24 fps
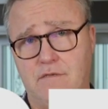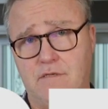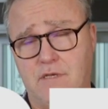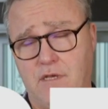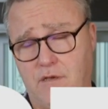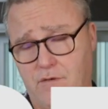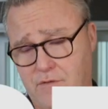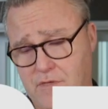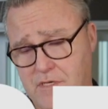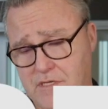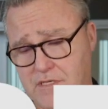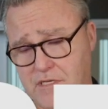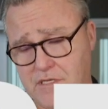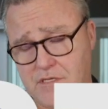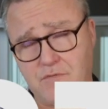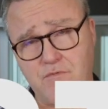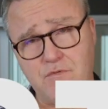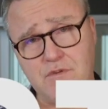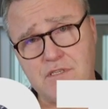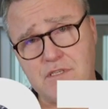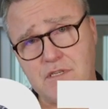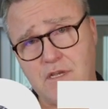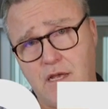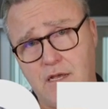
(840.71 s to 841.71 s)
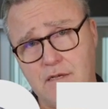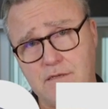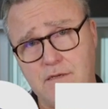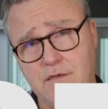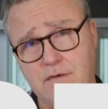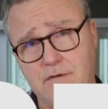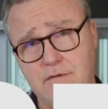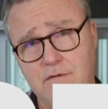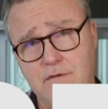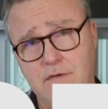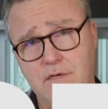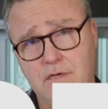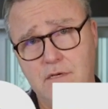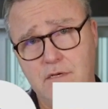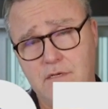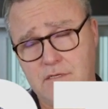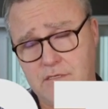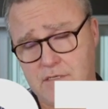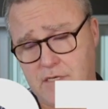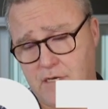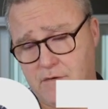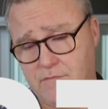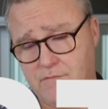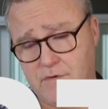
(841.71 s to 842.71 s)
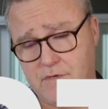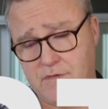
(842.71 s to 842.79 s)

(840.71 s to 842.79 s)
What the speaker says: So this is risotto done